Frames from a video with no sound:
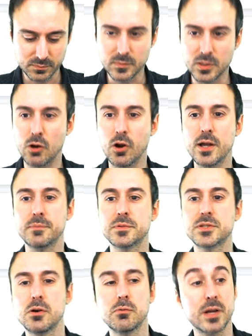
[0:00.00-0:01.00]
All right,
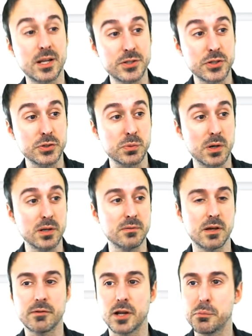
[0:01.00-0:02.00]
so we gotta choose one
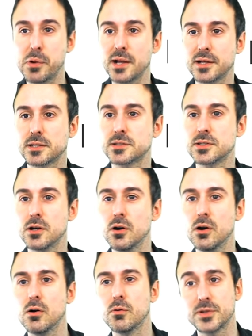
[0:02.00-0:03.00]
and we gotta practice.
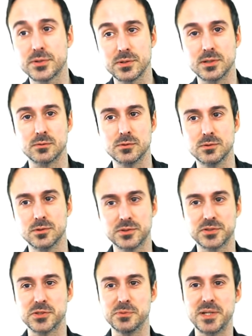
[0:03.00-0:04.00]
So which one? Ooh,
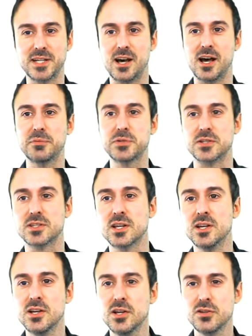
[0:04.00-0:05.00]
so many options.
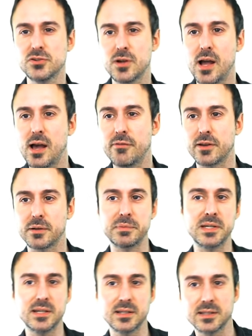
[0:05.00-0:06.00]
Traffic,
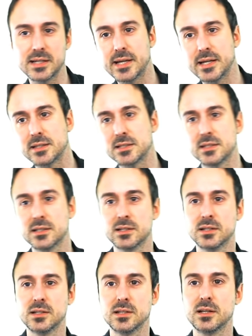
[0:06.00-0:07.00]
being late,
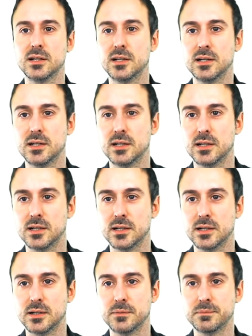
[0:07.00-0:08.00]

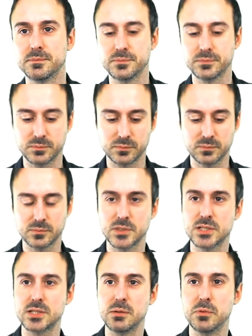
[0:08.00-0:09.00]
um,
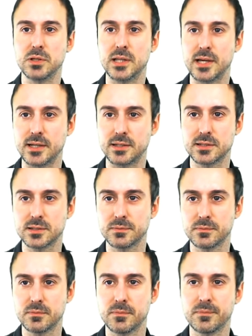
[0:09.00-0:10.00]
someone late,
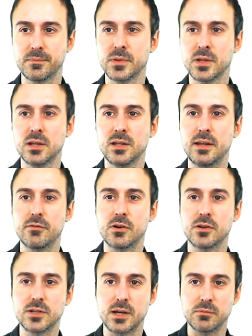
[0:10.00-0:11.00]
never
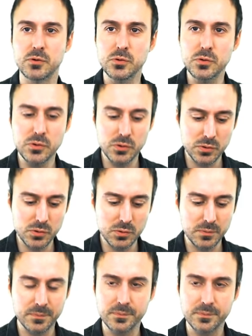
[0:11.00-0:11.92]
on time. Who?